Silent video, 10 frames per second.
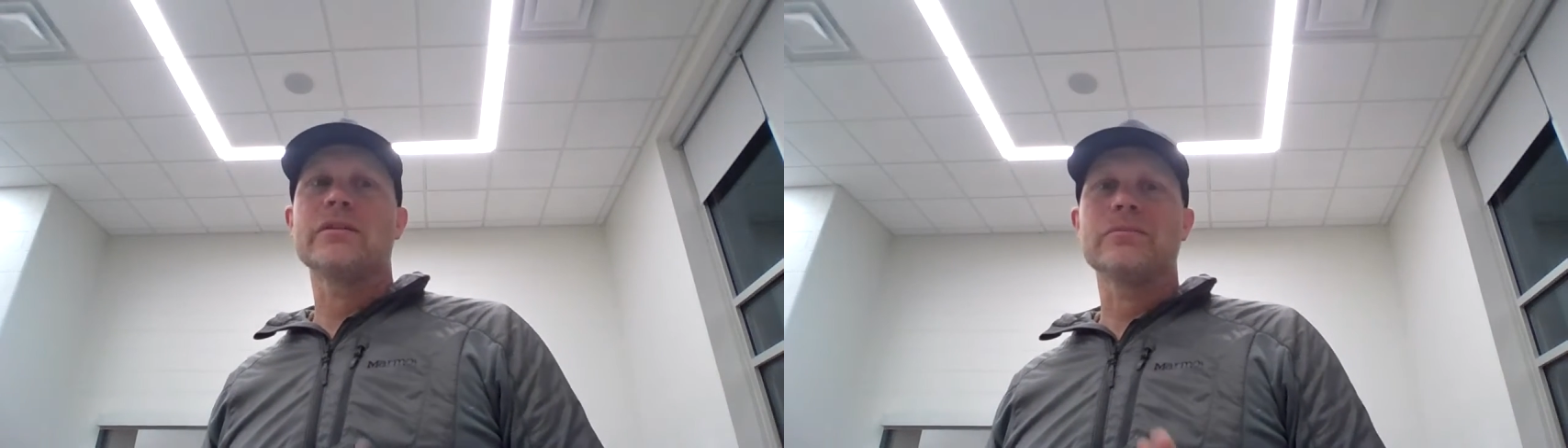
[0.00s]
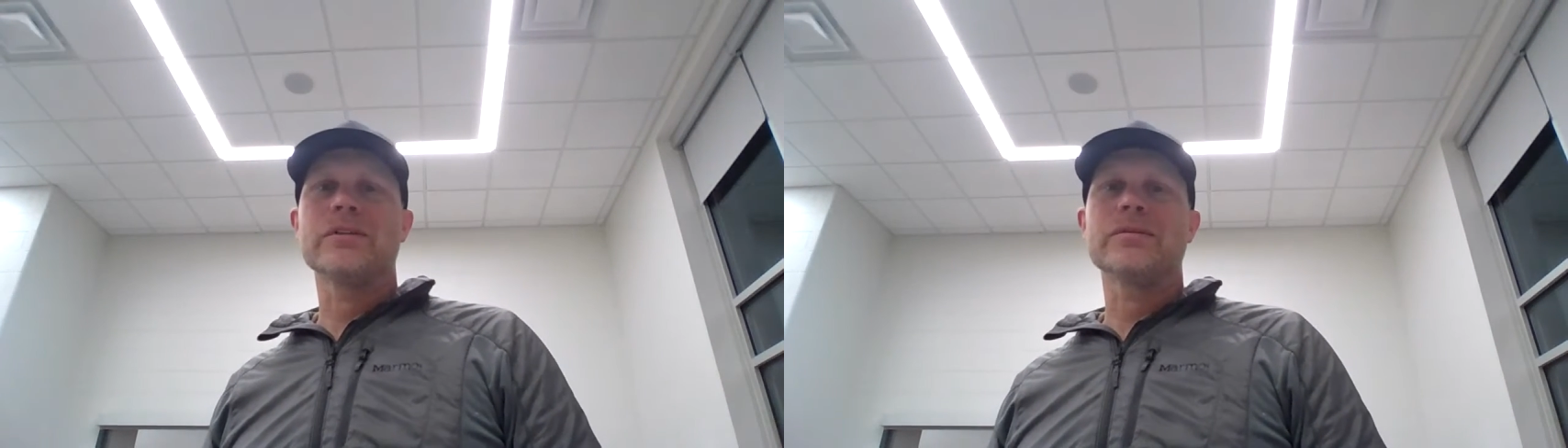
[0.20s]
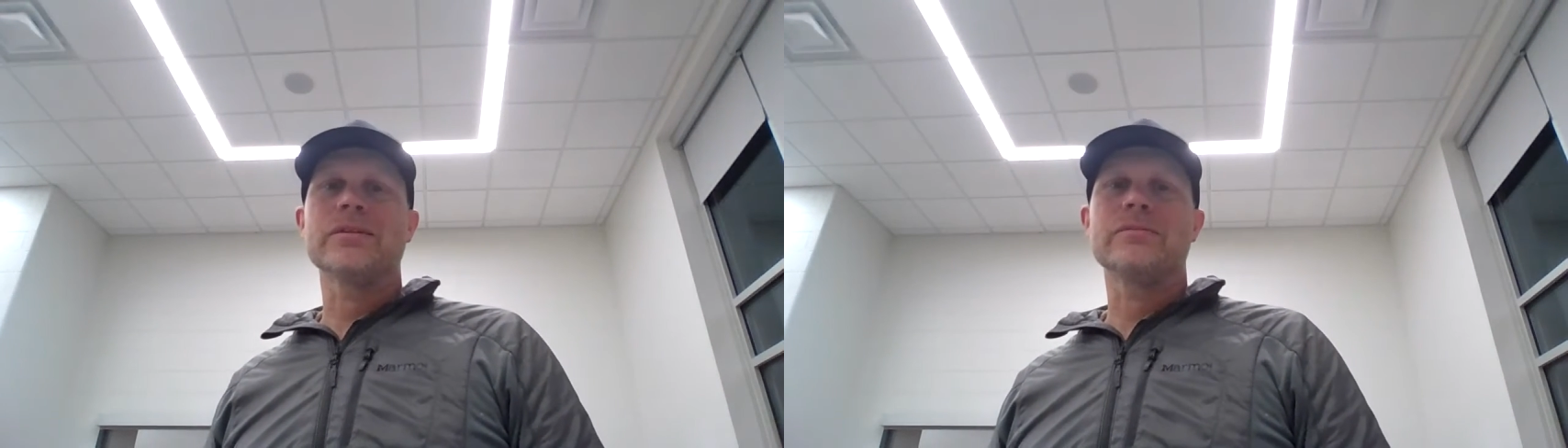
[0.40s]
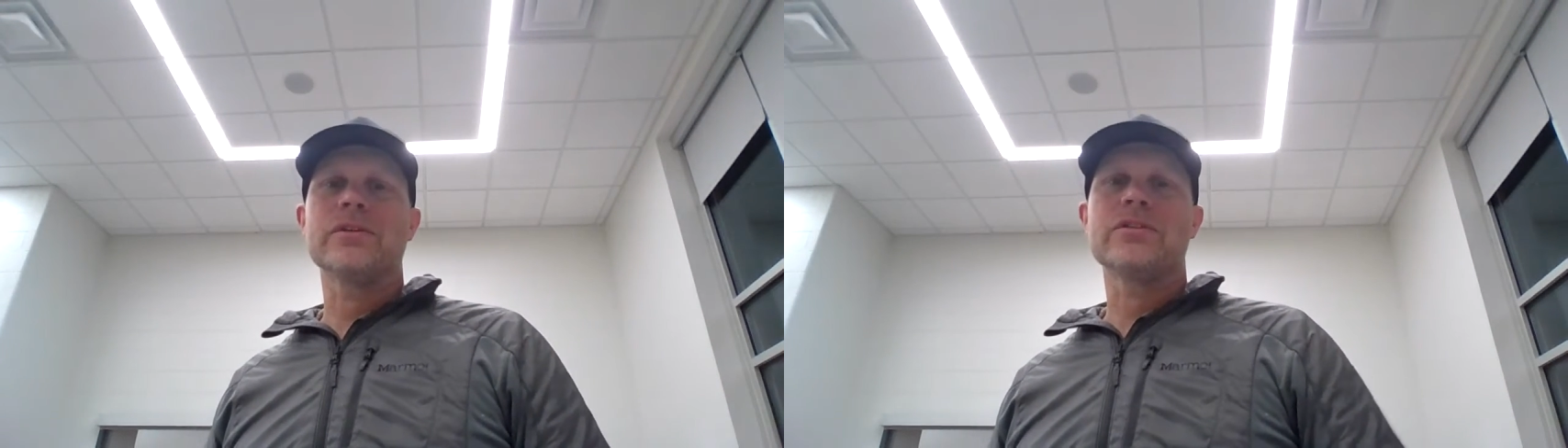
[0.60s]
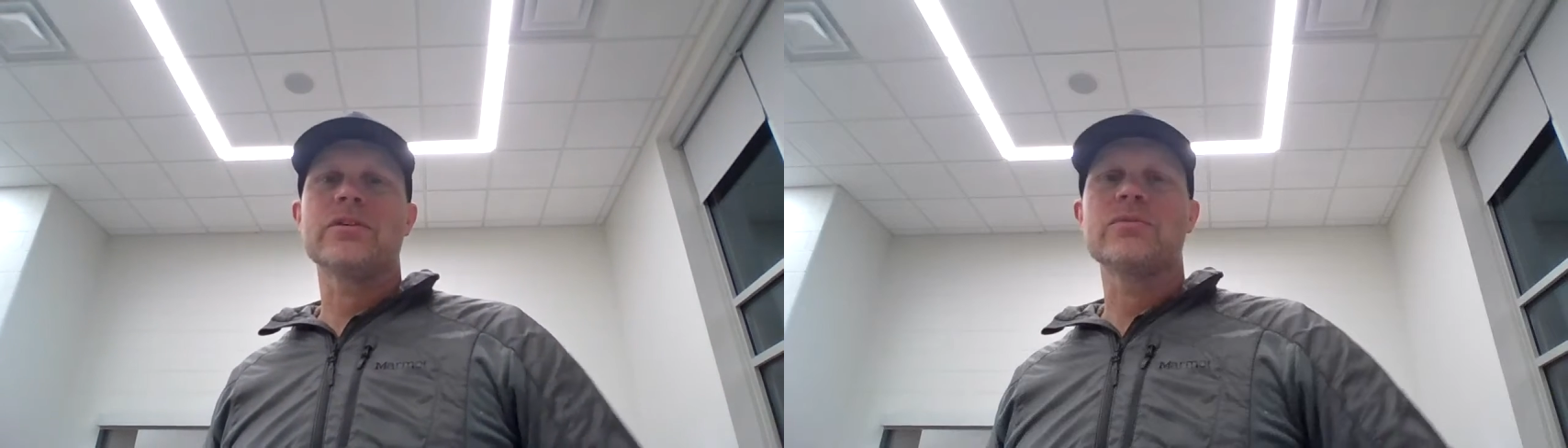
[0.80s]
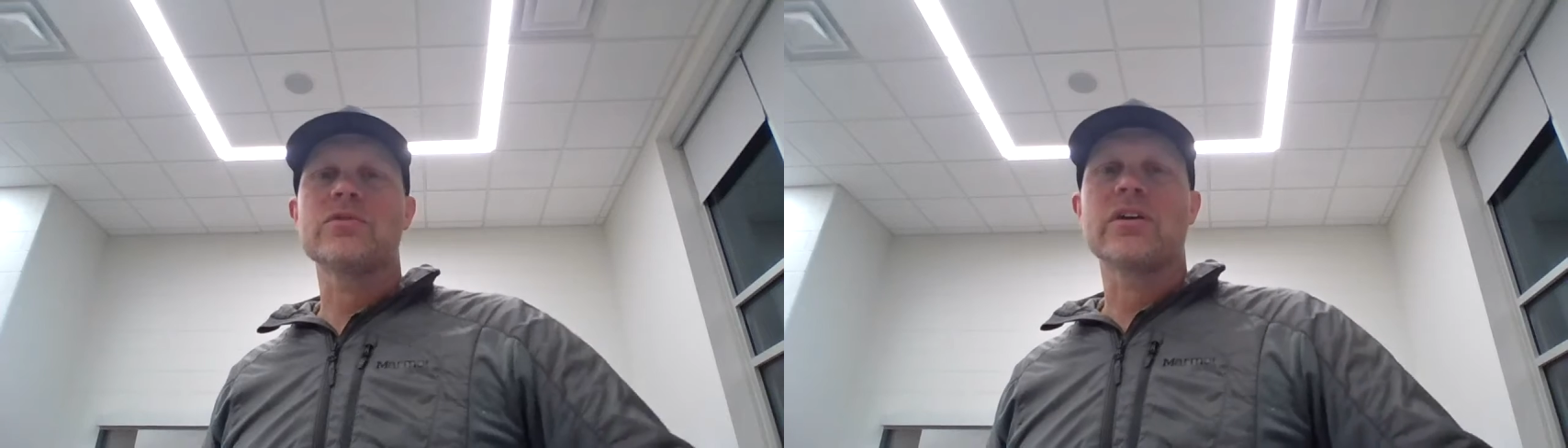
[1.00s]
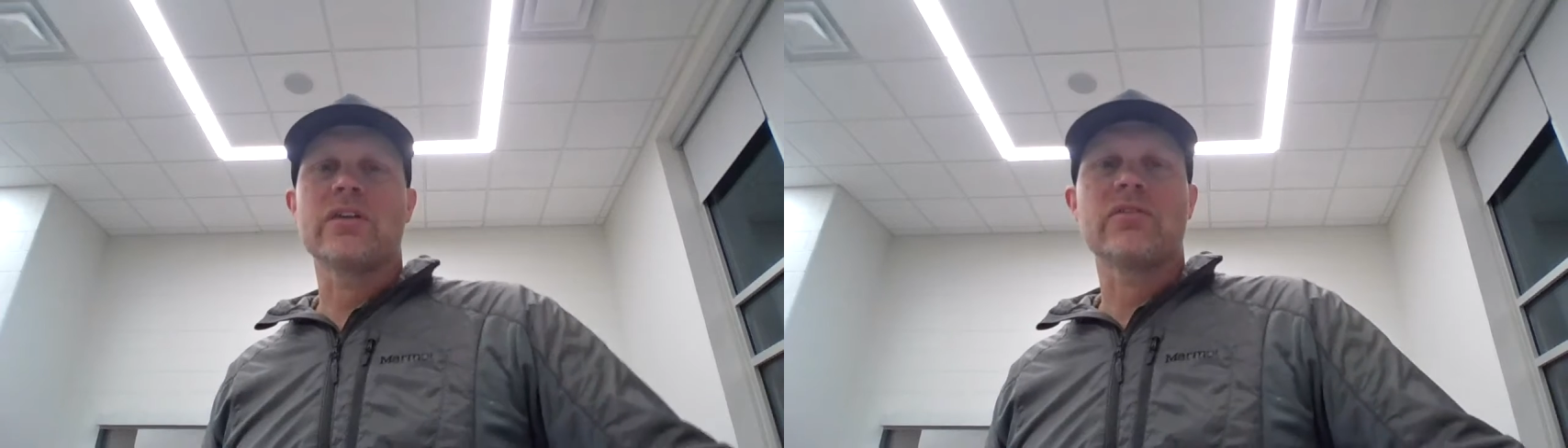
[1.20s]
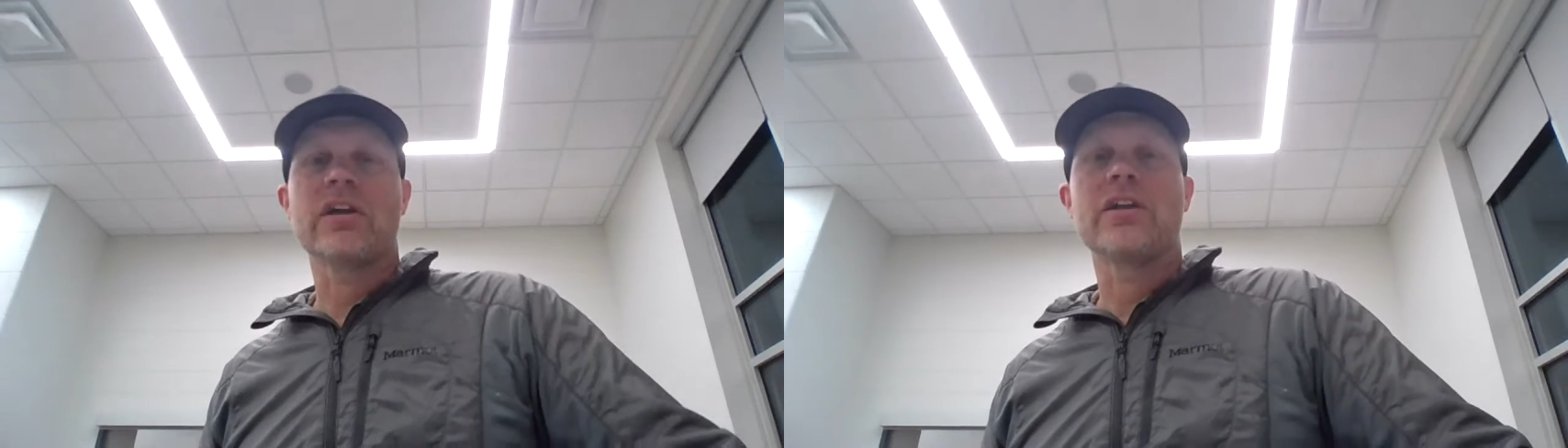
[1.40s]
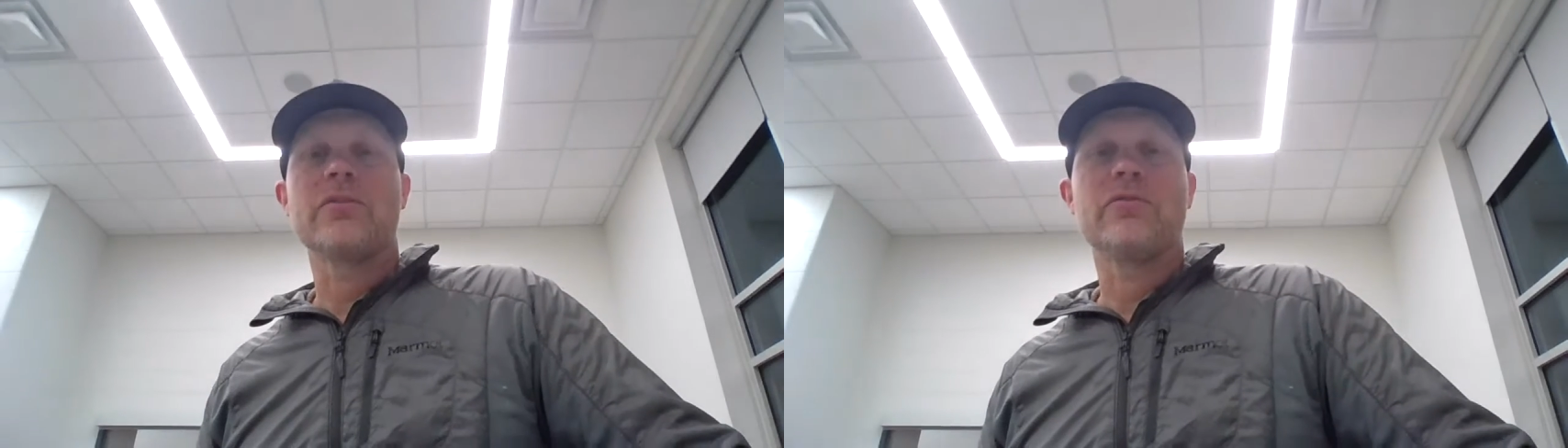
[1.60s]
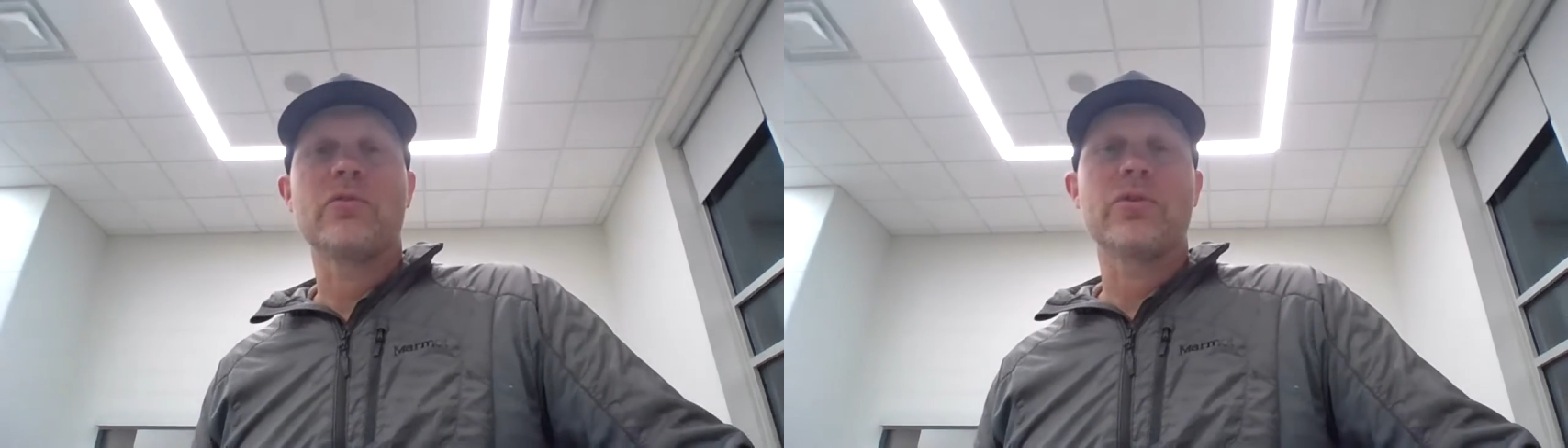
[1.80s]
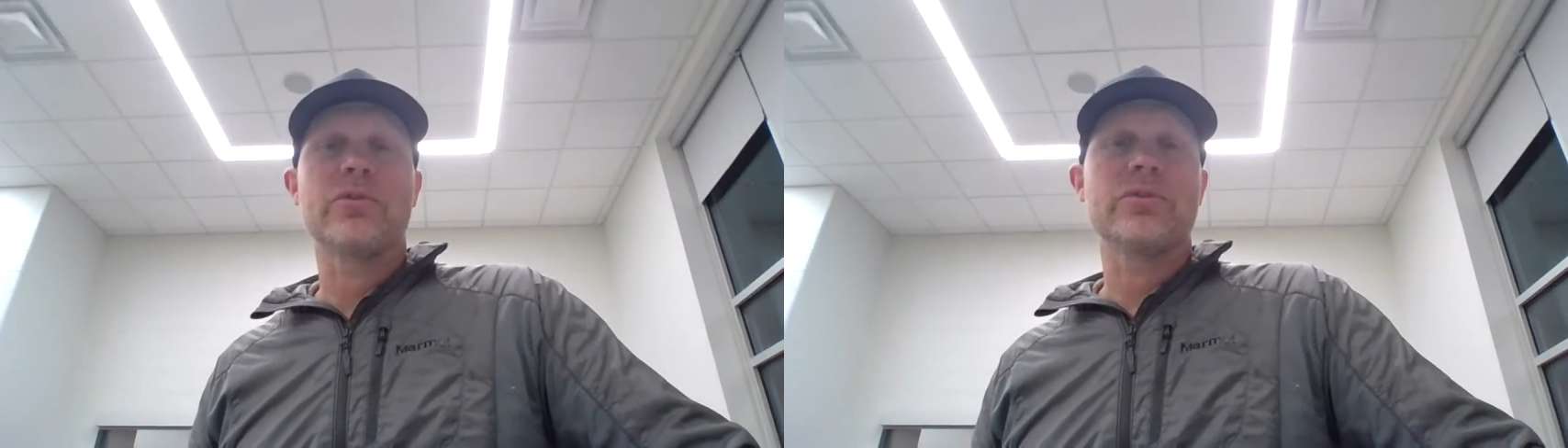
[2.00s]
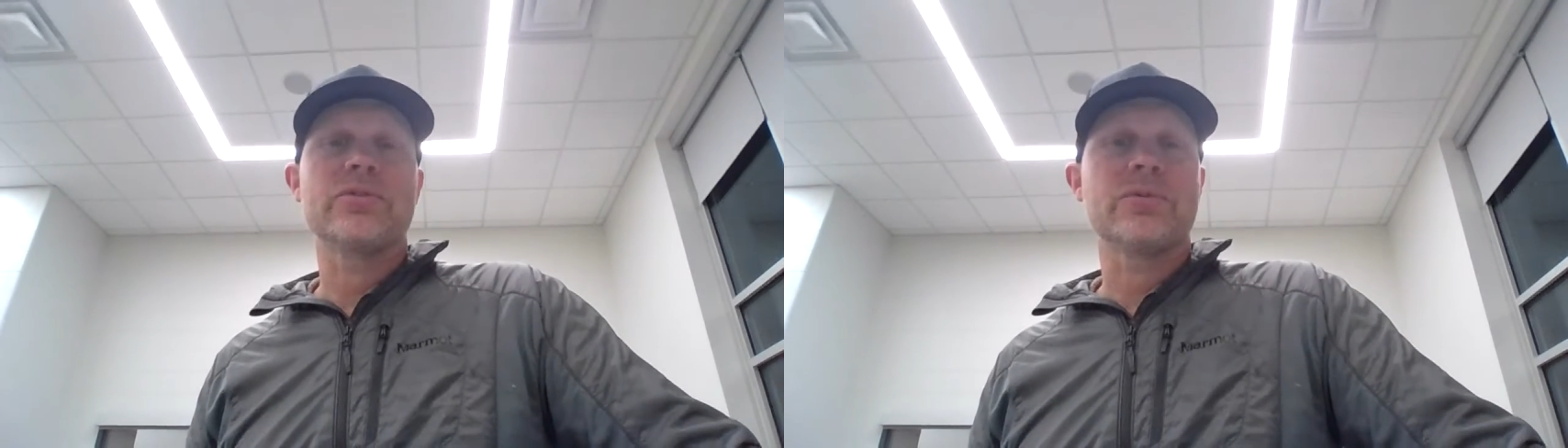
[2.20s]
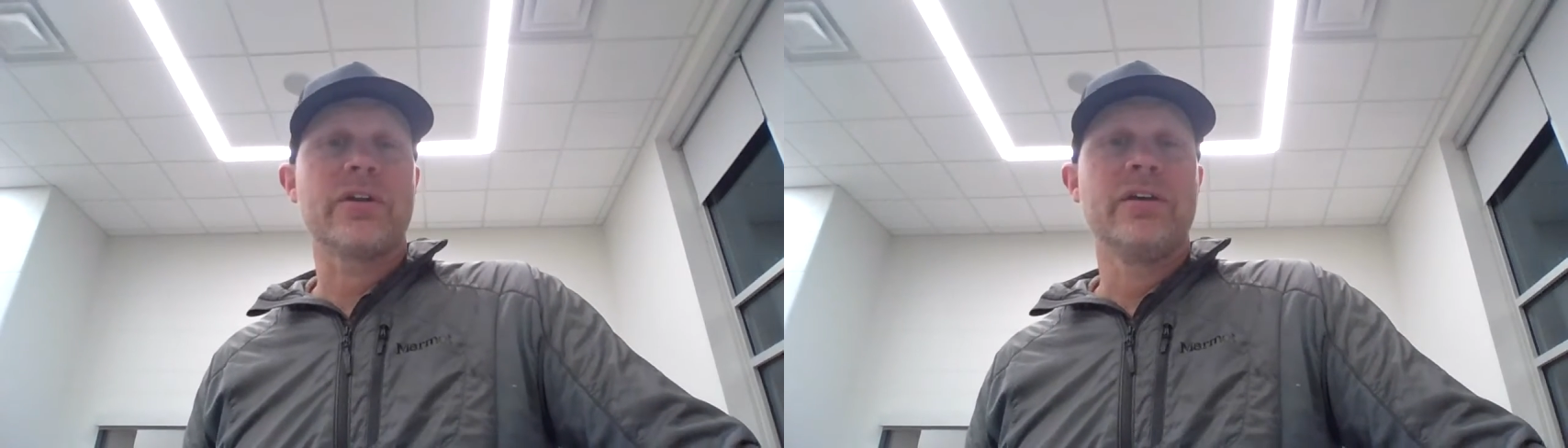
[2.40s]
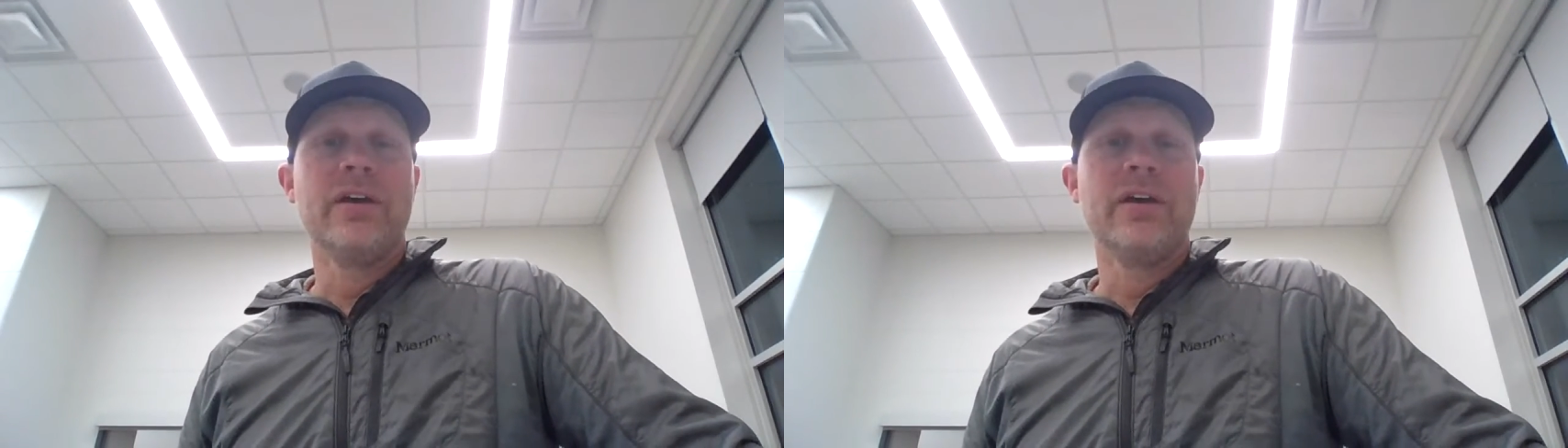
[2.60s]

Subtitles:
I'm probably getting my terms wrong. I forgot. I know fore-dune is one.